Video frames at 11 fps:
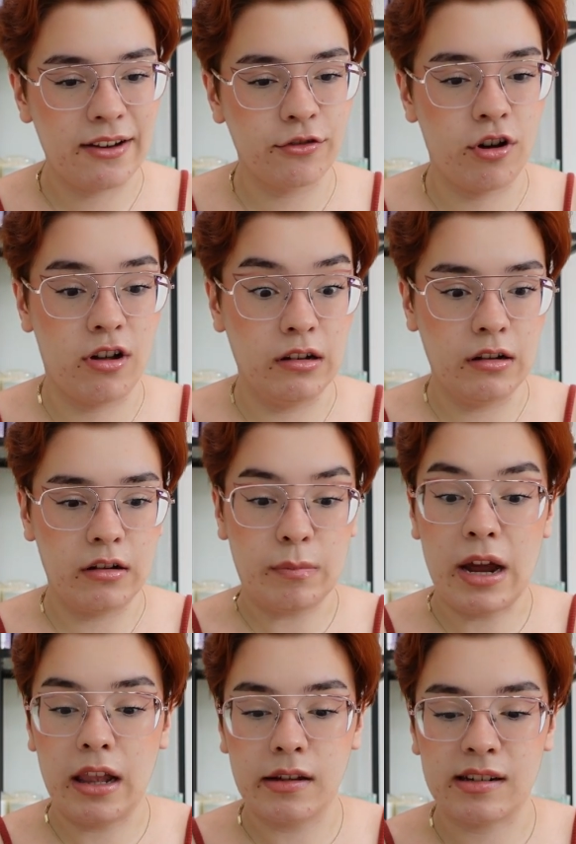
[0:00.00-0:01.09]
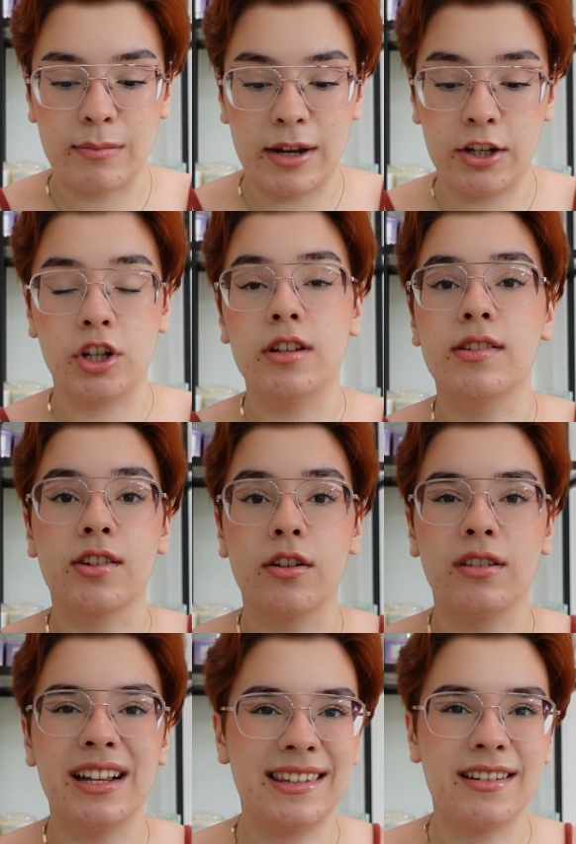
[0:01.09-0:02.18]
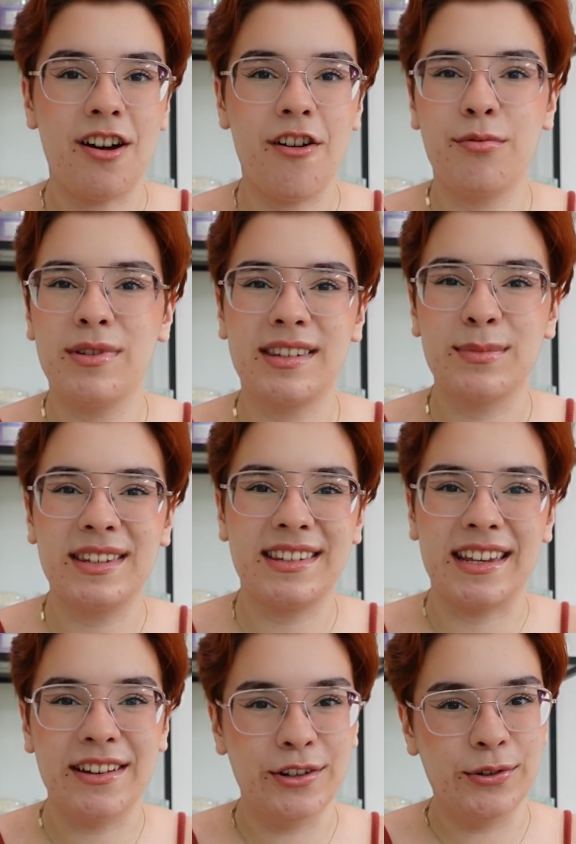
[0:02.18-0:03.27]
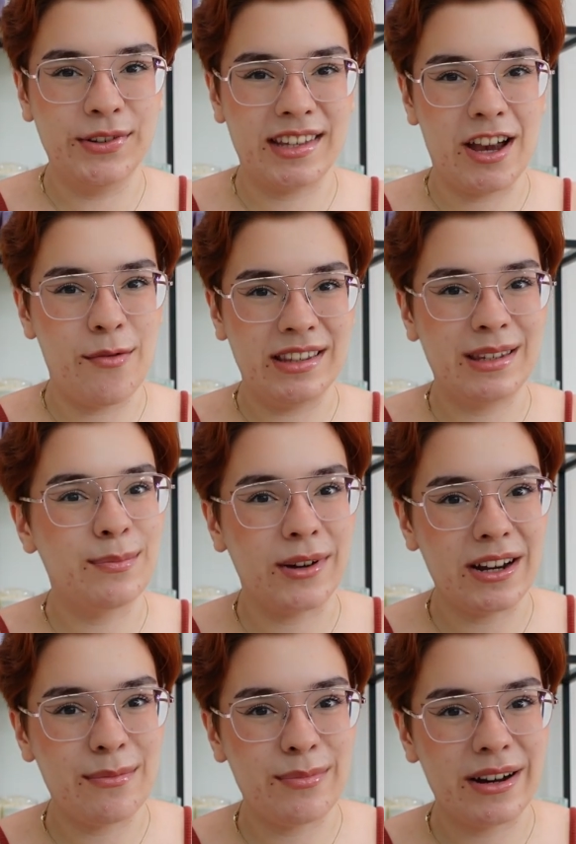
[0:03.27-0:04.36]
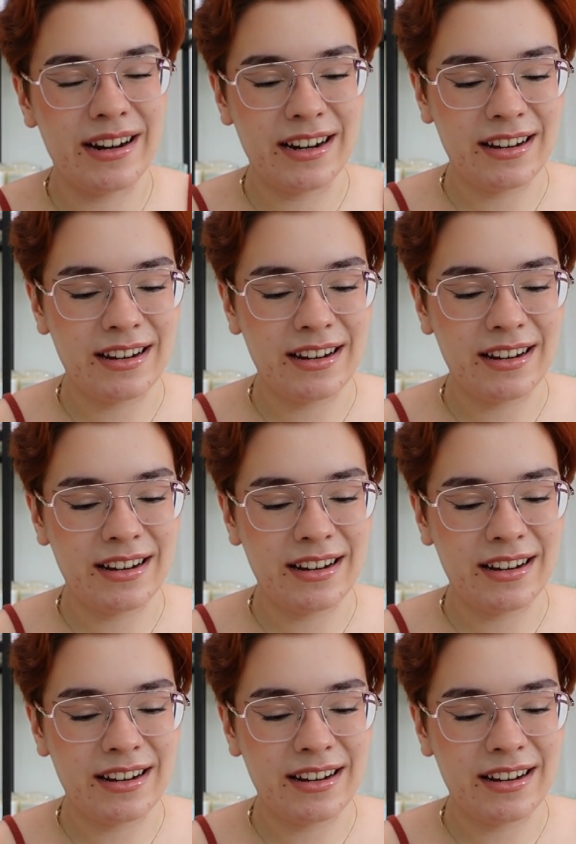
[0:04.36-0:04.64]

I've got a lot of palettes to mention, so let's start off with some singles that I'm inspired by.